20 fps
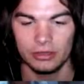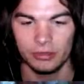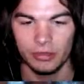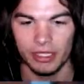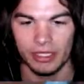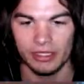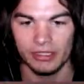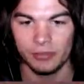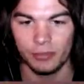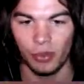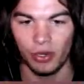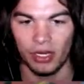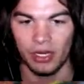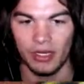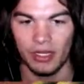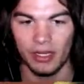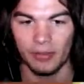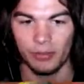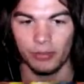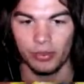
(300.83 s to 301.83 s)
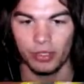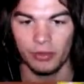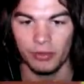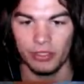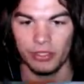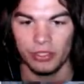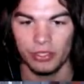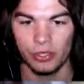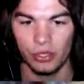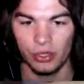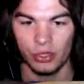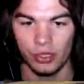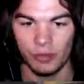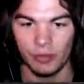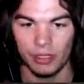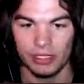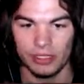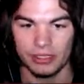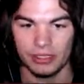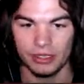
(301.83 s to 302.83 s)
By this point, I pretty much shorted
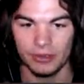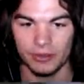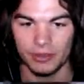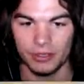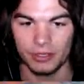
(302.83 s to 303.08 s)
myself,